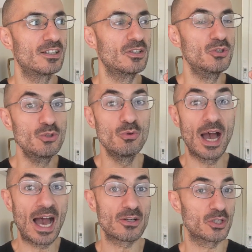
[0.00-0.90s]
knew
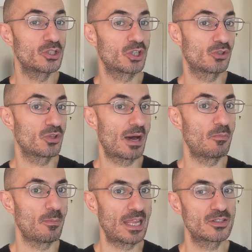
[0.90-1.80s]
how to continue that
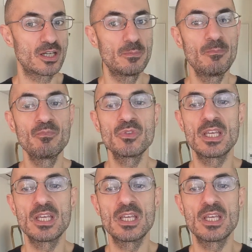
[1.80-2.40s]
momentum